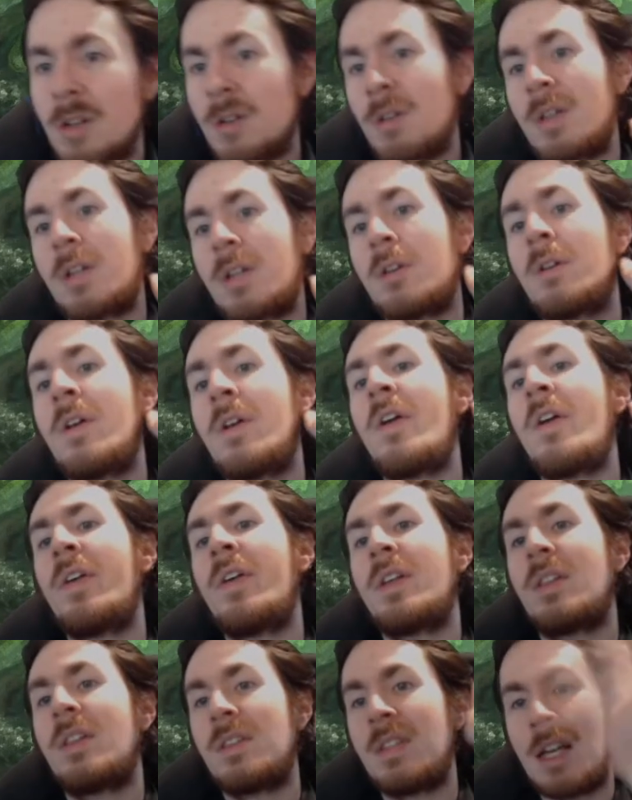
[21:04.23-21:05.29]
earlier.
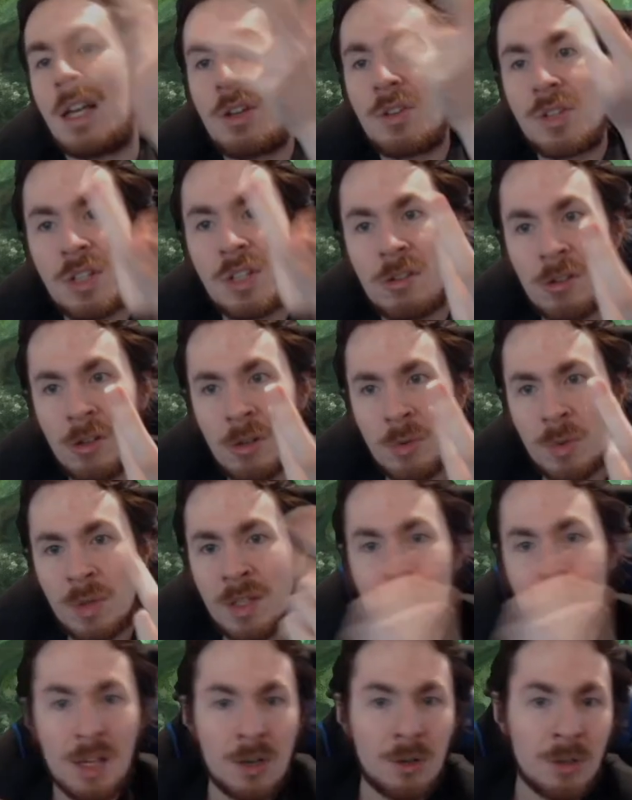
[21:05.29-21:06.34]
Now you see a card with
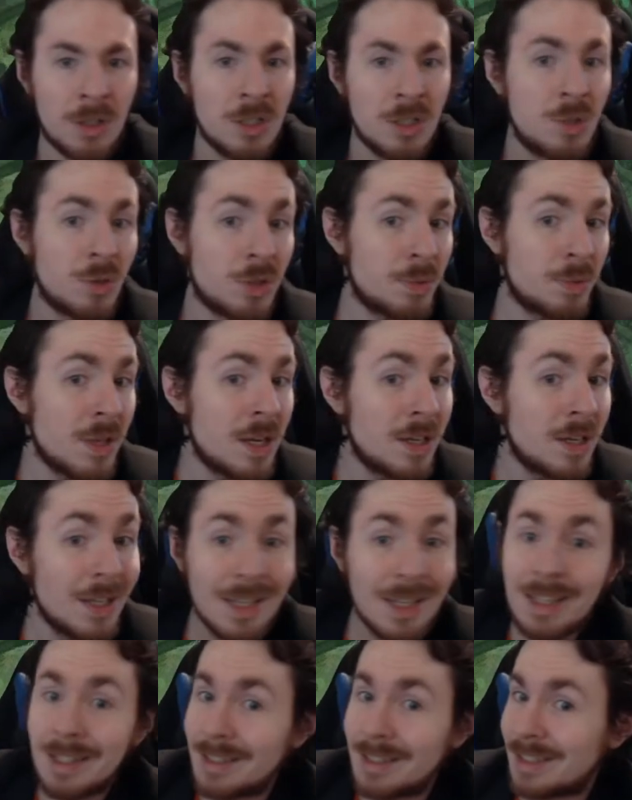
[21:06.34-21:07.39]
it. I do not need to explain it
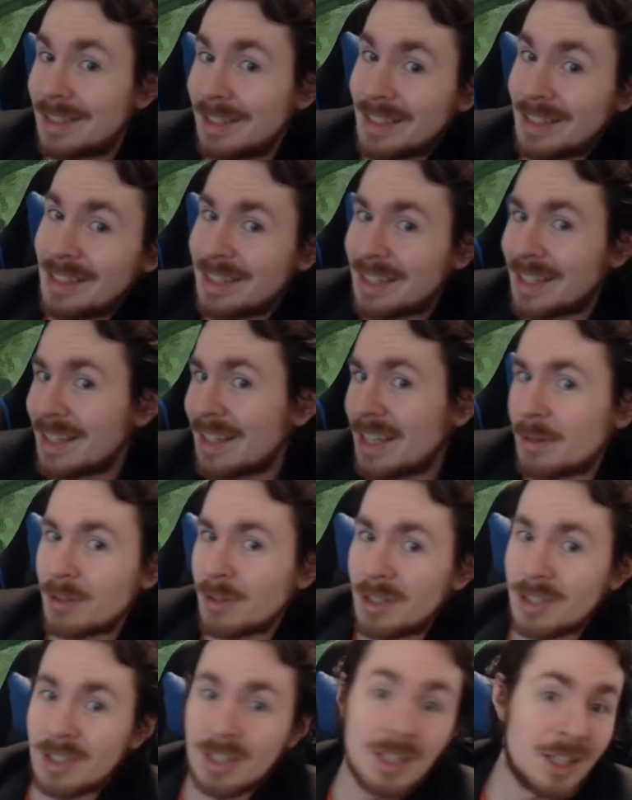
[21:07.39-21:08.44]
again. See, see how that
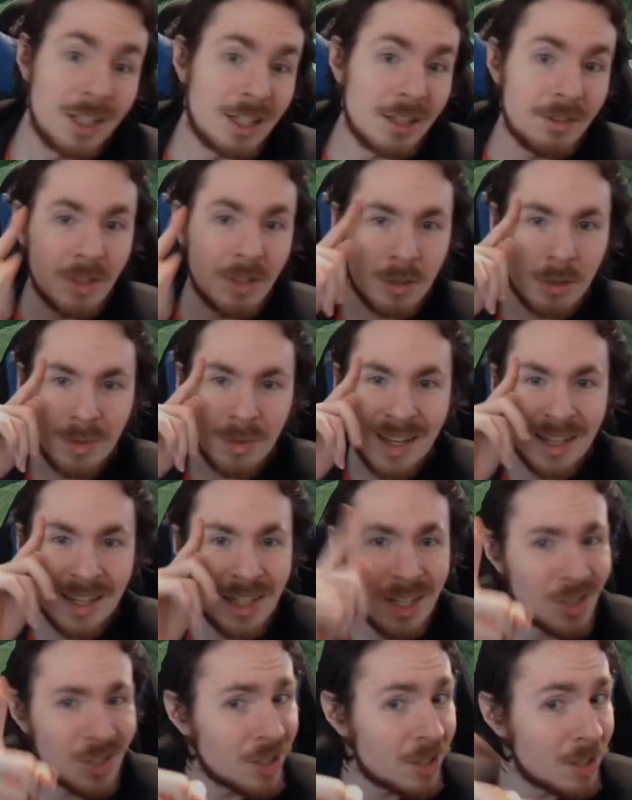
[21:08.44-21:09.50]
works? If you were paying
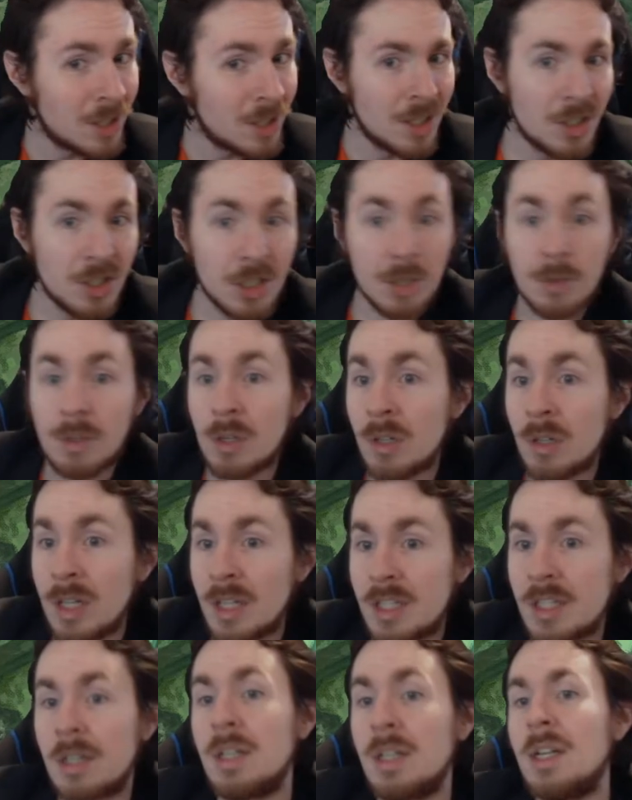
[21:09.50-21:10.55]
attention, you would know the
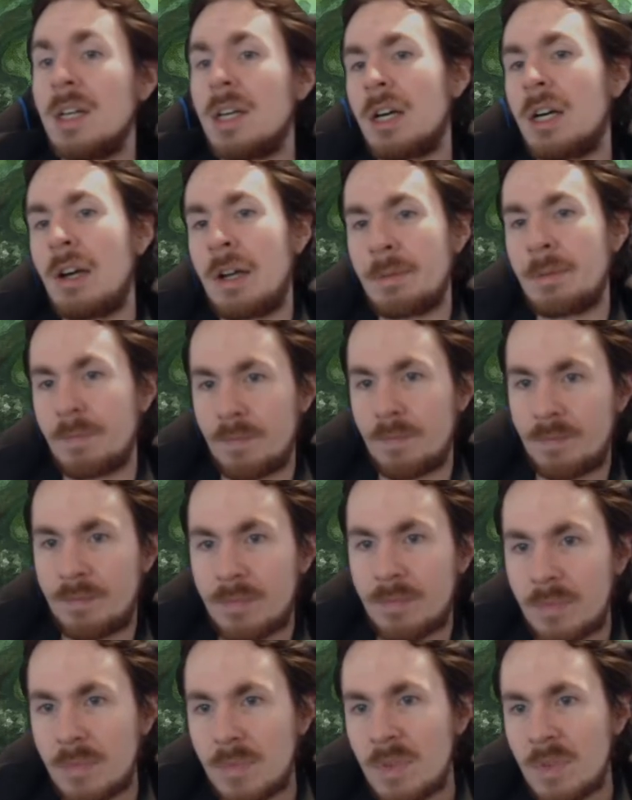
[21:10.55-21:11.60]
lesson. All right.
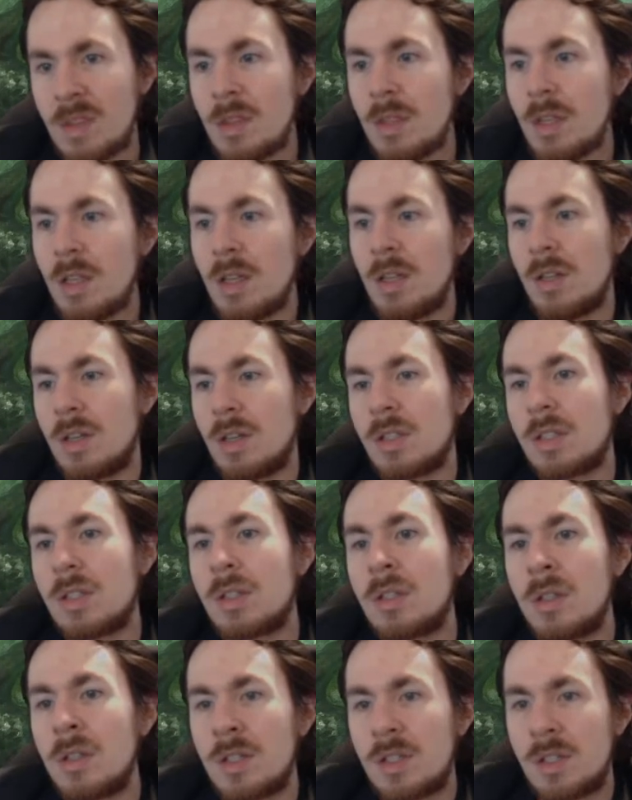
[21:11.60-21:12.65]
So
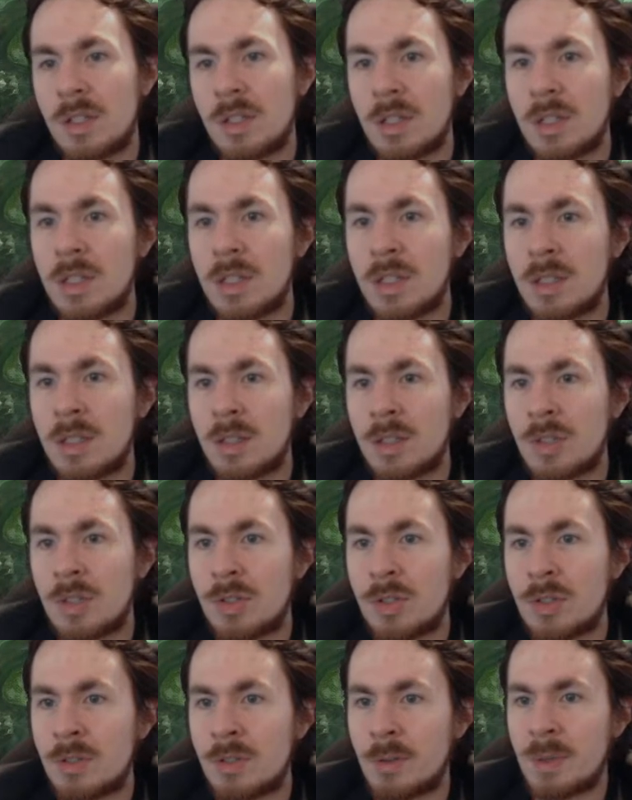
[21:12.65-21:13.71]
let's see. Uh, you
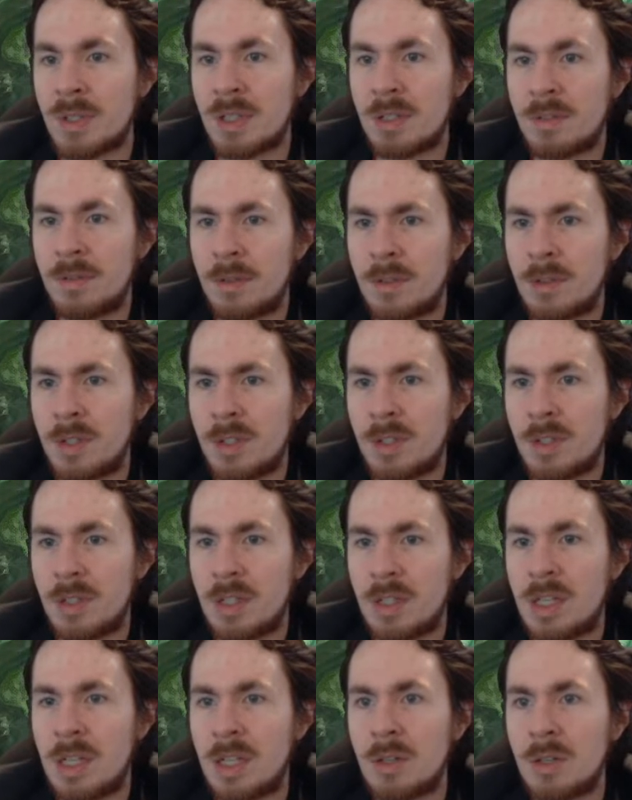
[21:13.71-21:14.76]
search for Rhytic Forest,
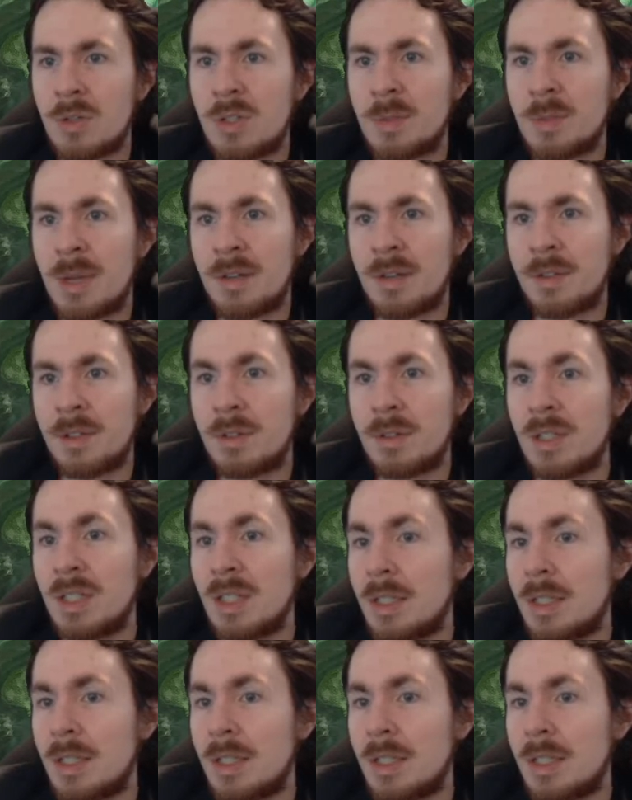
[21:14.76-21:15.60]
and it goes on the battlefield.